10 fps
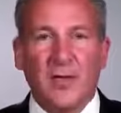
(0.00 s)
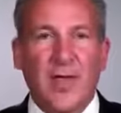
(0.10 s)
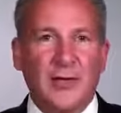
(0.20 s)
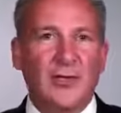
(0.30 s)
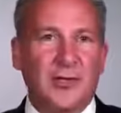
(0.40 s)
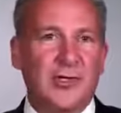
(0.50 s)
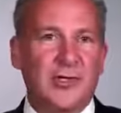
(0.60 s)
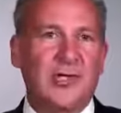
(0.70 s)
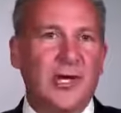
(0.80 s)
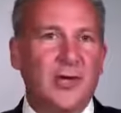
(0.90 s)
that you can
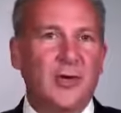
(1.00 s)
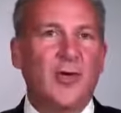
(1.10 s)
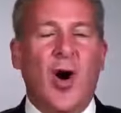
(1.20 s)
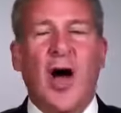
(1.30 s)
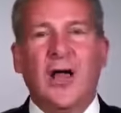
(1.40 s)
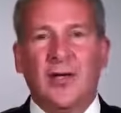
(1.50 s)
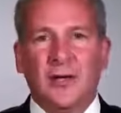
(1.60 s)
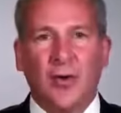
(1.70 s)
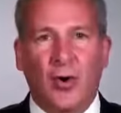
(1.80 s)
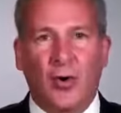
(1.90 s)
see a new high
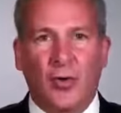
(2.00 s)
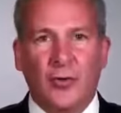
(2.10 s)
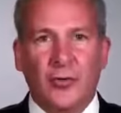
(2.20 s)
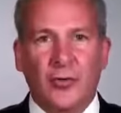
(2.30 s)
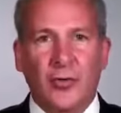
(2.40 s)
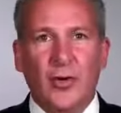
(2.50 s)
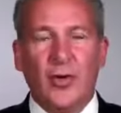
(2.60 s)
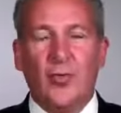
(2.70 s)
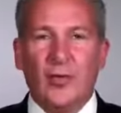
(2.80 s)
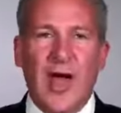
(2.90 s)
in gold
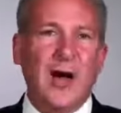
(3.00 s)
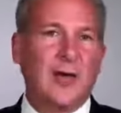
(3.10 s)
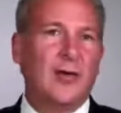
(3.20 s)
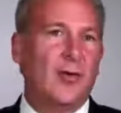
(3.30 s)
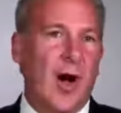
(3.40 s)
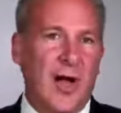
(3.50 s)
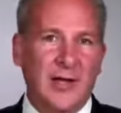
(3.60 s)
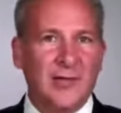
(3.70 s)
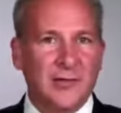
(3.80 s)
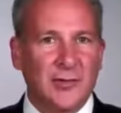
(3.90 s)
without a new high
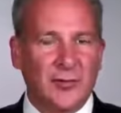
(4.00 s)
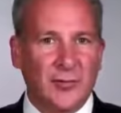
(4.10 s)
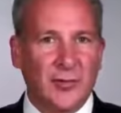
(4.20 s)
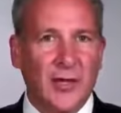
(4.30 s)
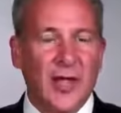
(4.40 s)
in silver.